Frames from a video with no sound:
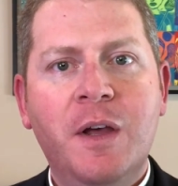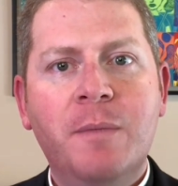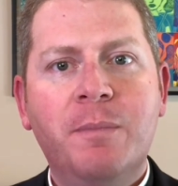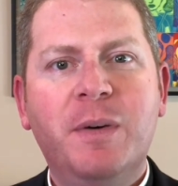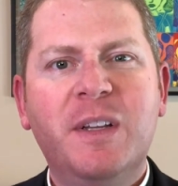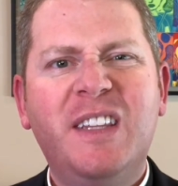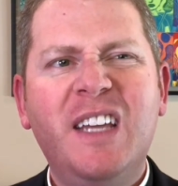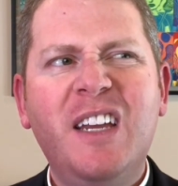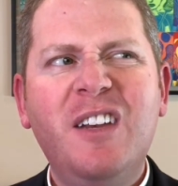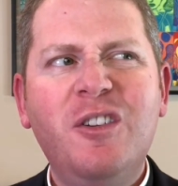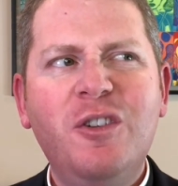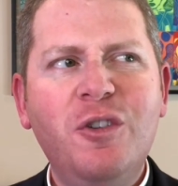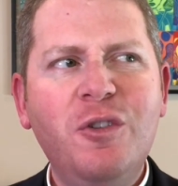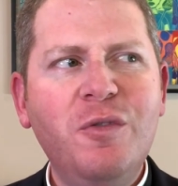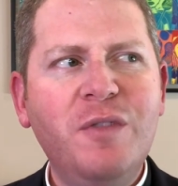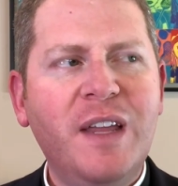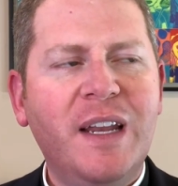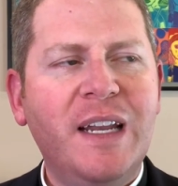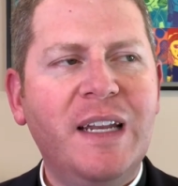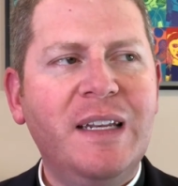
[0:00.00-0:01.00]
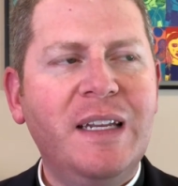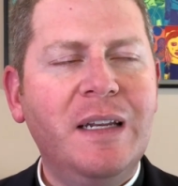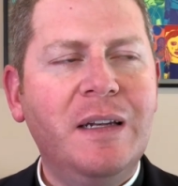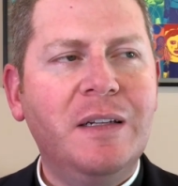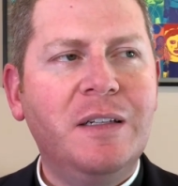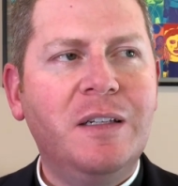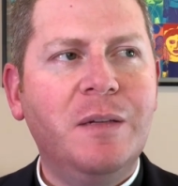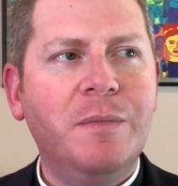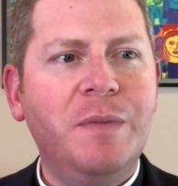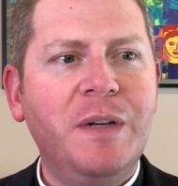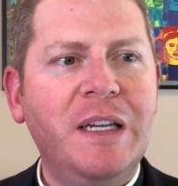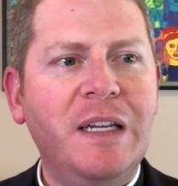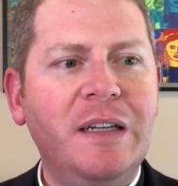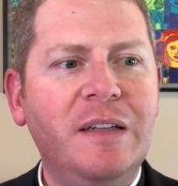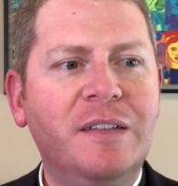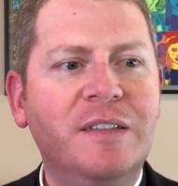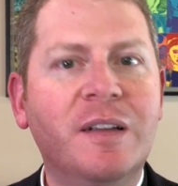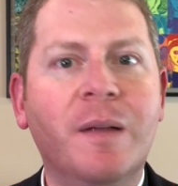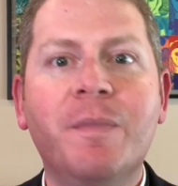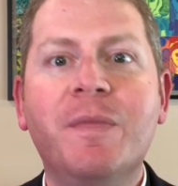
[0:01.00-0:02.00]
but they knew that it needed to be
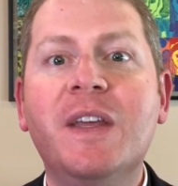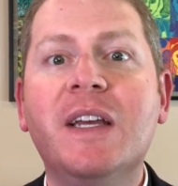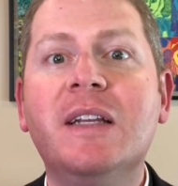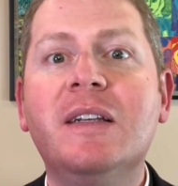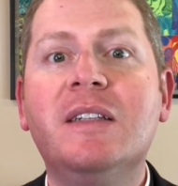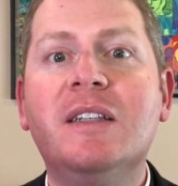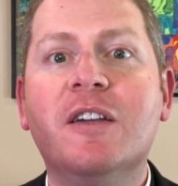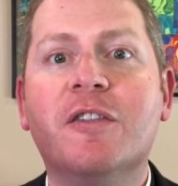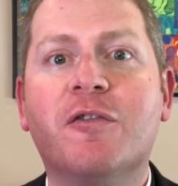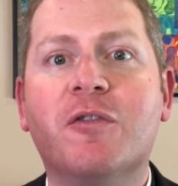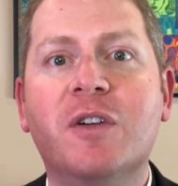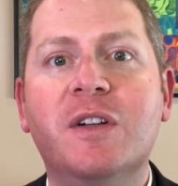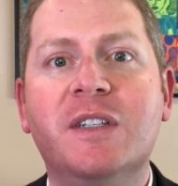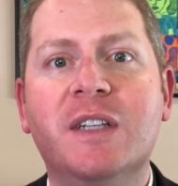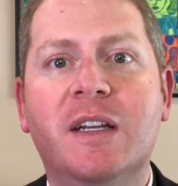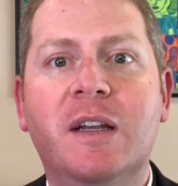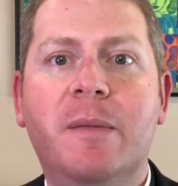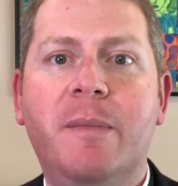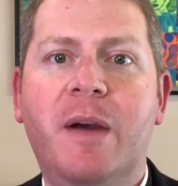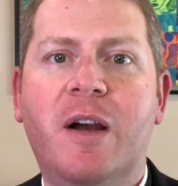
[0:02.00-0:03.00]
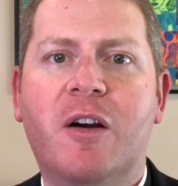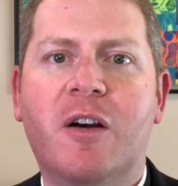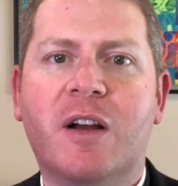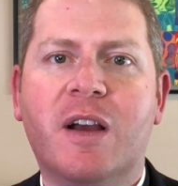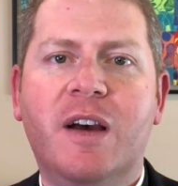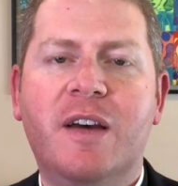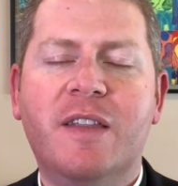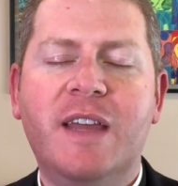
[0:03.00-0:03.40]
something different in America.